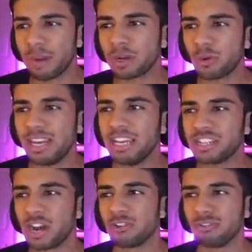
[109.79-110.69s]
it. I'm gonna quickly
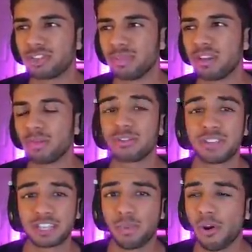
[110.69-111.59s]
just go through some of the
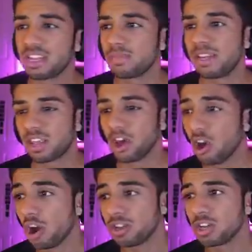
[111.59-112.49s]
options that surprised me. So the
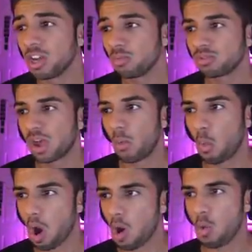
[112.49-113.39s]
hood was like,
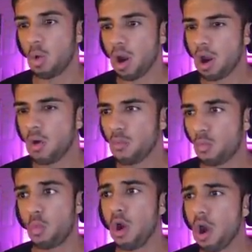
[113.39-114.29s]
whoa, whoa,
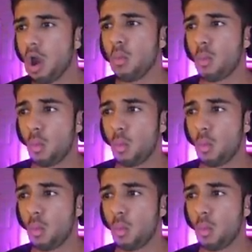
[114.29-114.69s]
whoa,